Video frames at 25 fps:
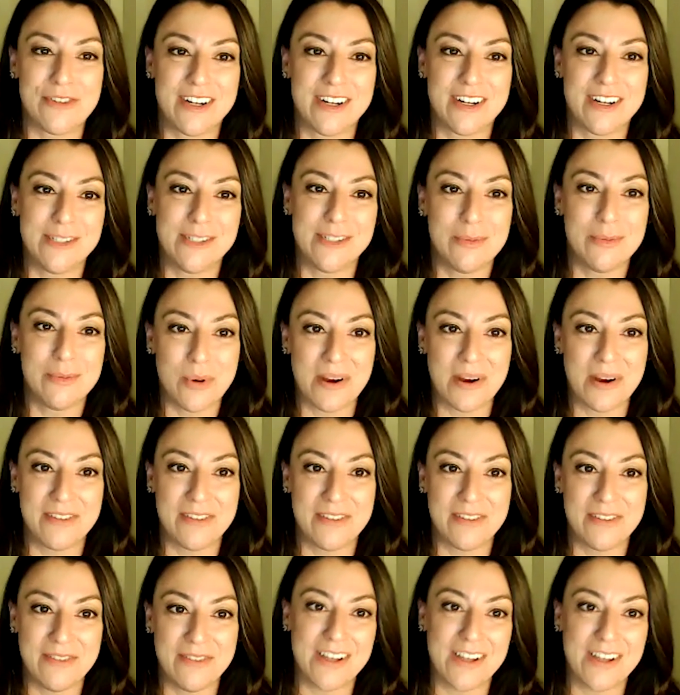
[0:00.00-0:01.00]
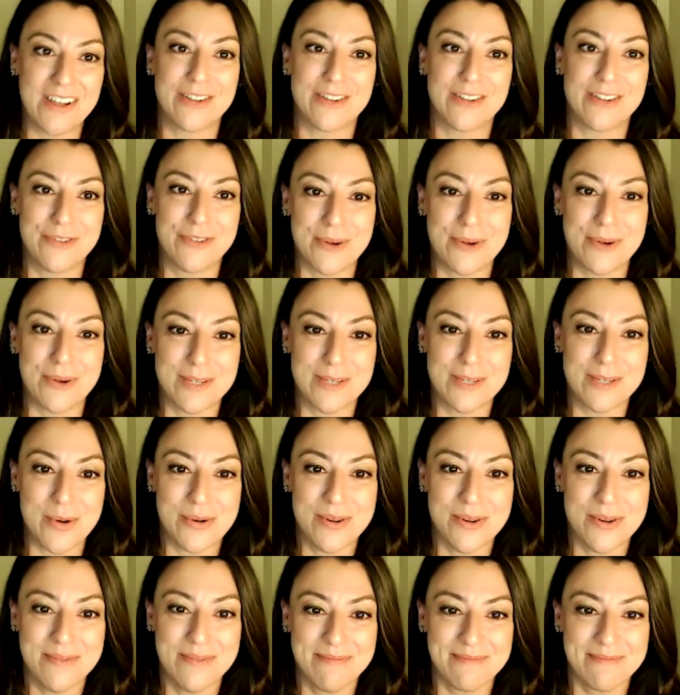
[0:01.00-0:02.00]
into more of an investor focus
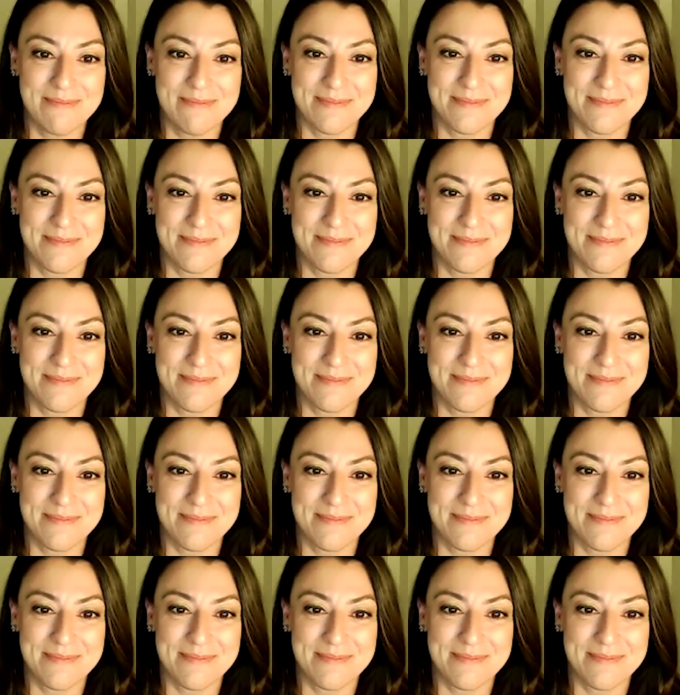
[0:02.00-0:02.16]
mode.